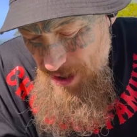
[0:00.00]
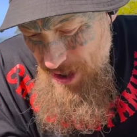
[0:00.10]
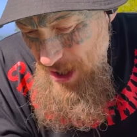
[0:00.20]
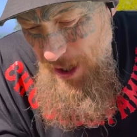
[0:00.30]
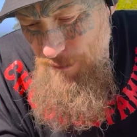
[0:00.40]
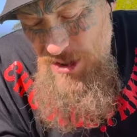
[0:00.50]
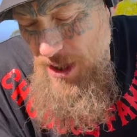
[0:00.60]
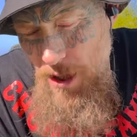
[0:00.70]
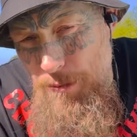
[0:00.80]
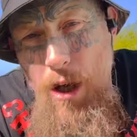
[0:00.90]
that covers
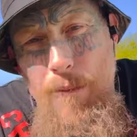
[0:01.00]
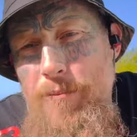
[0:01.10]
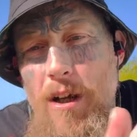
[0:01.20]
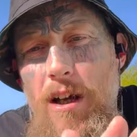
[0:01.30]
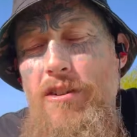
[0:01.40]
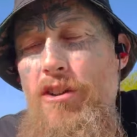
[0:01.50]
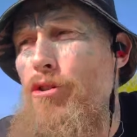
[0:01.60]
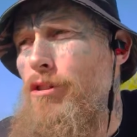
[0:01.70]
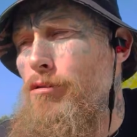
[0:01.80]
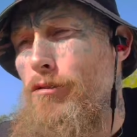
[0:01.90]
that. I'm no
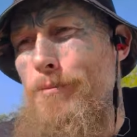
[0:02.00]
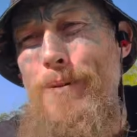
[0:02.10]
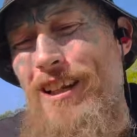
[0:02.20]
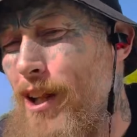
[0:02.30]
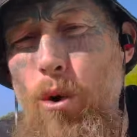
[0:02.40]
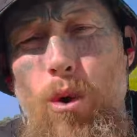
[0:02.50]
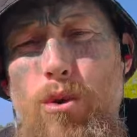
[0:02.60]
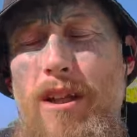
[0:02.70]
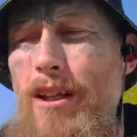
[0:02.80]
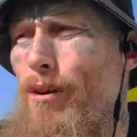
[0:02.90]
disrespect at all
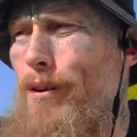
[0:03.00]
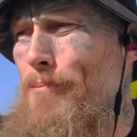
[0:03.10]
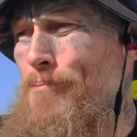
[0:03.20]
to anyone.